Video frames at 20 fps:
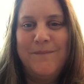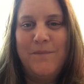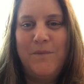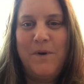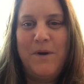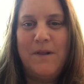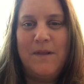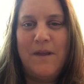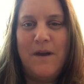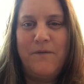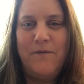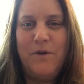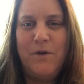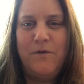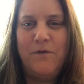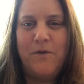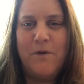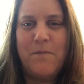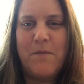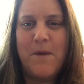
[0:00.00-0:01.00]
We love you
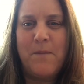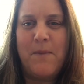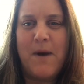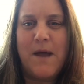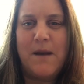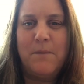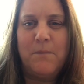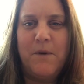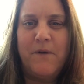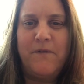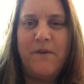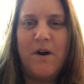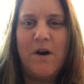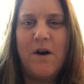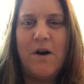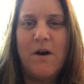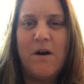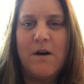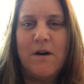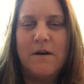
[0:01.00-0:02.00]
from the bottom of our
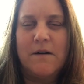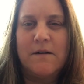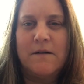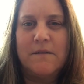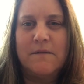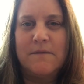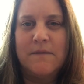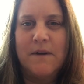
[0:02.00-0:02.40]
heart.